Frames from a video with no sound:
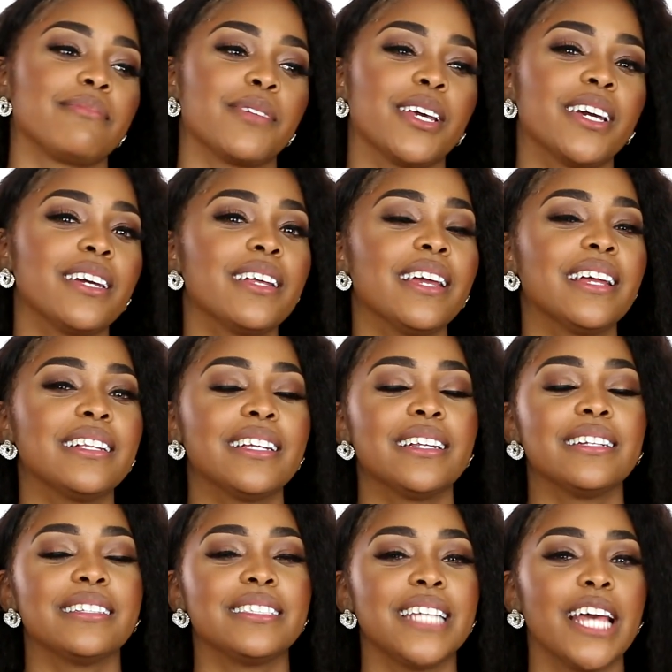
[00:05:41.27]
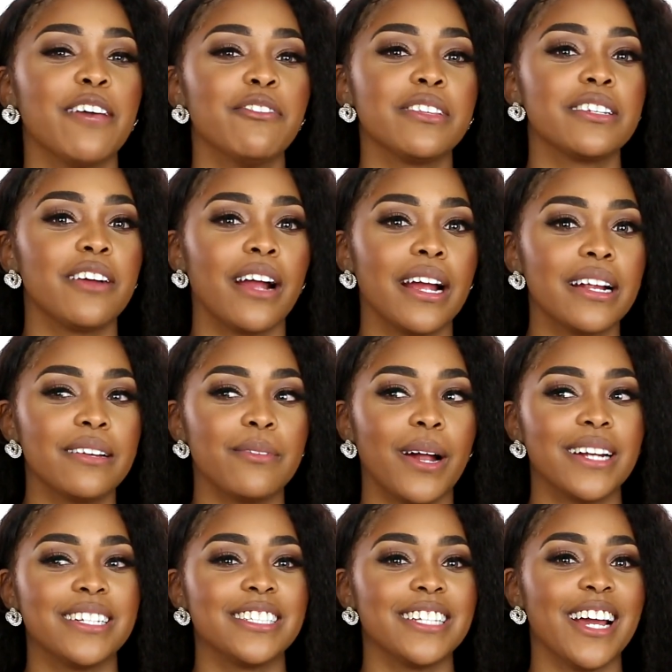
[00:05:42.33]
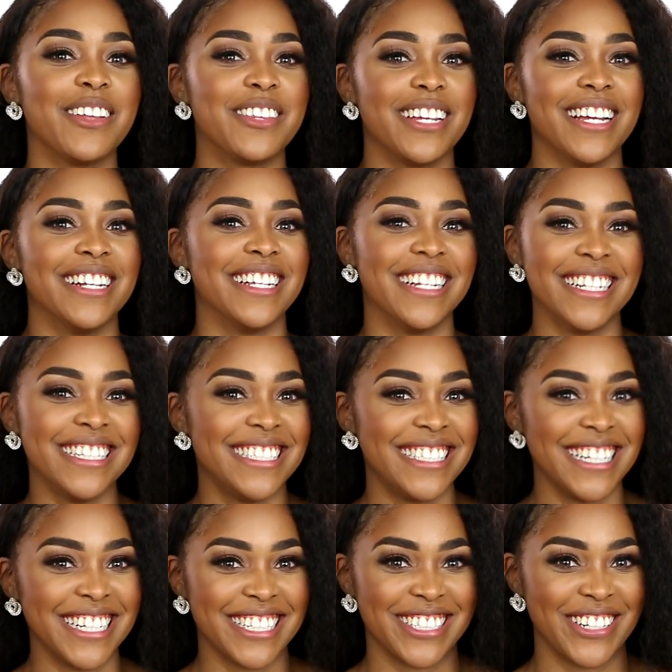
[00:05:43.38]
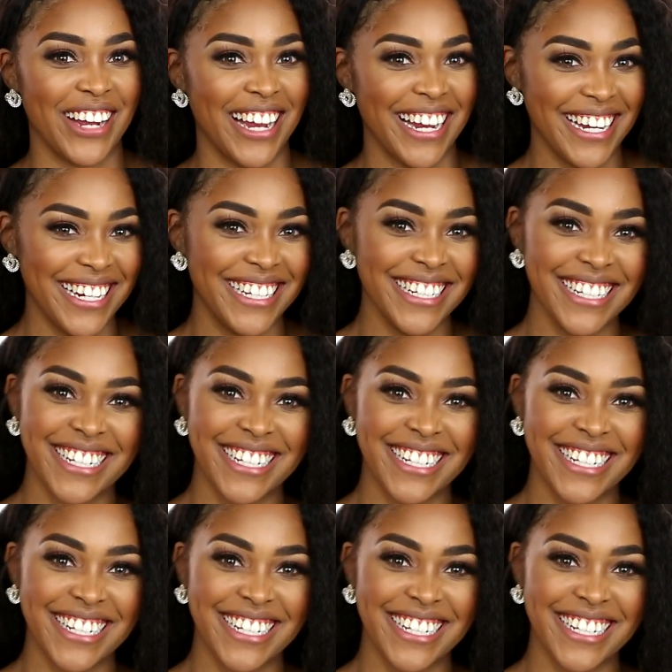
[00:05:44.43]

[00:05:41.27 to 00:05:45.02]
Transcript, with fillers: It could have ended in seventh grade. Why did she have to end it in sixth grade?